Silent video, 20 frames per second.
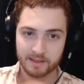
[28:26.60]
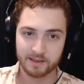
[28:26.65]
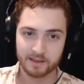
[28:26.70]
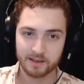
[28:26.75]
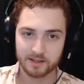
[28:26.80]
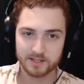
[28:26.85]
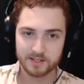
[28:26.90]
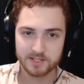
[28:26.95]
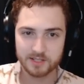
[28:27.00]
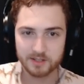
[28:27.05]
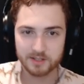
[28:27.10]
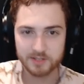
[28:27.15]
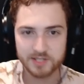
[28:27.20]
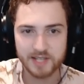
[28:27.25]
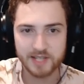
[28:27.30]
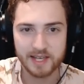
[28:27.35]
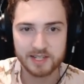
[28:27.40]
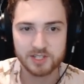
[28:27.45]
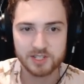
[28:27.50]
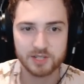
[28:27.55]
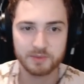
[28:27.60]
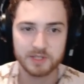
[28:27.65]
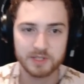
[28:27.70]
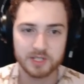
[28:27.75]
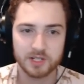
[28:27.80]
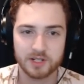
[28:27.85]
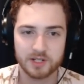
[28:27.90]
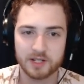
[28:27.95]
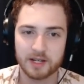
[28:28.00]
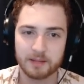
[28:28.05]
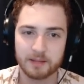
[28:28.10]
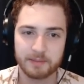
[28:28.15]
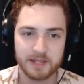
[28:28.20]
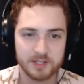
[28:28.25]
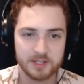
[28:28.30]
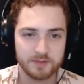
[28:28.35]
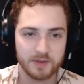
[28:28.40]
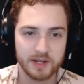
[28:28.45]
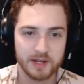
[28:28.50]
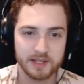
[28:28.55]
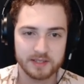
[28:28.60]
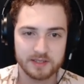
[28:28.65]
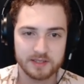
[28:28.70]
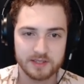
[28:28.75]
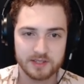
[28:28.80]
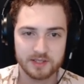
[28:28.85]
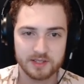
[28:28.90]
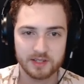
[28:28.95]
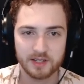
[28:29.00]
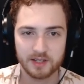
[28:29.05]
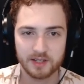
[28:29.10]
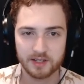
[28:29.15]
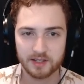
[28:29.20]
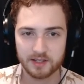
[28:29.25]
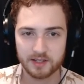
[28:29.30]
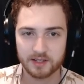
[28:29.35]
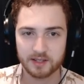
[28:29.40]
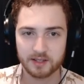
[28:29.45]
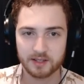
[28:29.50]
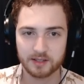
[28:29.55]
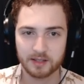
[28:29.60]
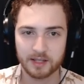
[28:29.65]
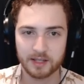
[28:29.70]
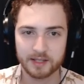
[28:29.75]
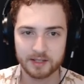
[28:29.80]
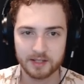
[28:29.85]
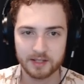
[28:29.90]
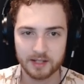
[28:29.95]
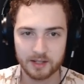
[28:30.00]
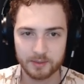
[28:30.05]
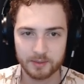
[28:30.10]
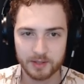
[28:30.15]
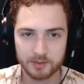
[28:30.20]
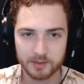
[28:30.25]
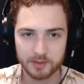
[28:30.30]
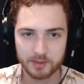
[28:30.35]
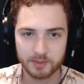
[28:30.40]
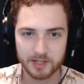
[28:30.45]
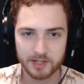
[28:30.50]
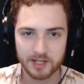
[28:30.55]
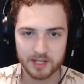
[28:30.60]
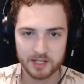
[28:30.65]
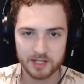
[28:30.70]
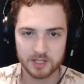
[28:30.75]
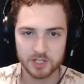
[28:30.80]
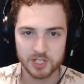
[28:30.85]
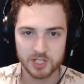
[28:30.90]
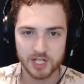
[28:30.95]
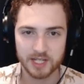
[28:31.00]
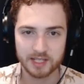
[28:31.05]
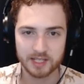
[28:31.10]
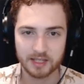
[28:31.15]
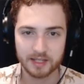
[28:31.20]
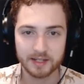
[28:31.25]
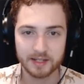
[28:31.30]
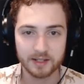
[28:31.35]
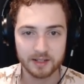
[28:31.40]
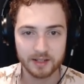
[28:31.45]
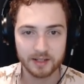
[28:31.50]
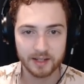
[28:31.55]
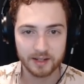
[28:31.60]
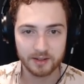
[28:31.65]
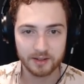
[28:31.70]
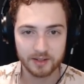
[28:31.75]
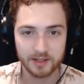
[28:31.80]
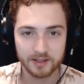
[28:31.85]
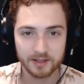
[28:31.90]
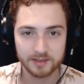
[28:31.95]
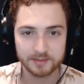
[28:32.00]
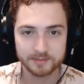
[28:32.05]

It's a little sad that we took best friends. Like, we don't really want to get it in Jade later now, huh?